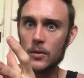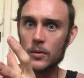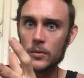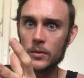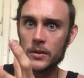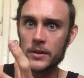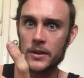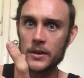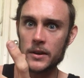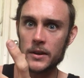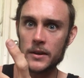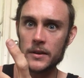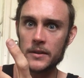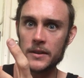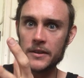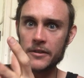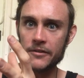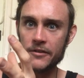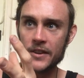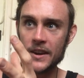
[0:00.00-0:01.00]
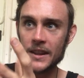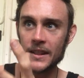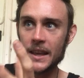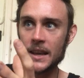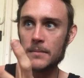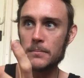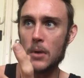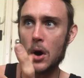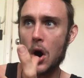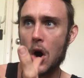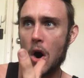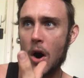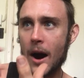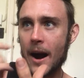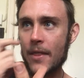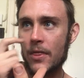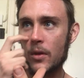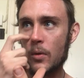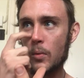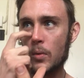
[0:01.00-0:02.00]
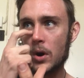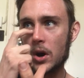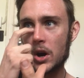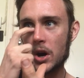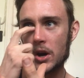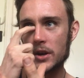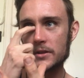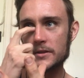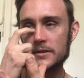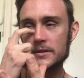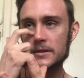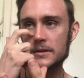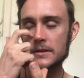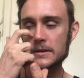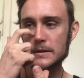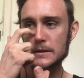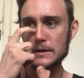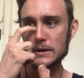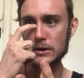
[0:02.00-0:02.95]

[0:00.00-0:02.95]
the feeling behind the words.